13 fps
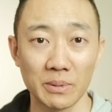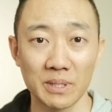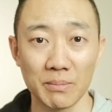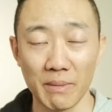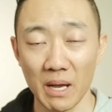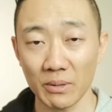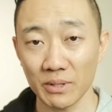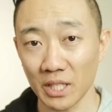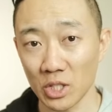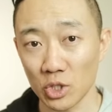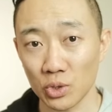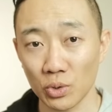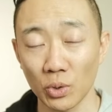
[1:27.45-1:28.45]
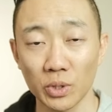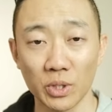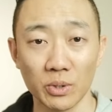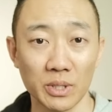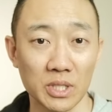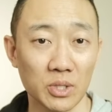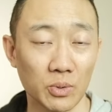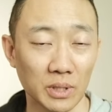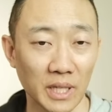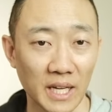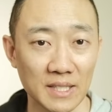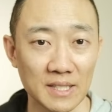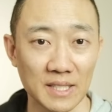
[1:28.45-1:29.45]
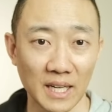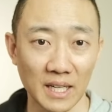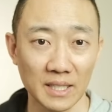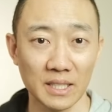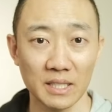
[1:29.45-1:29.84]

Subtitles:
able to mount the control unit to a light stand.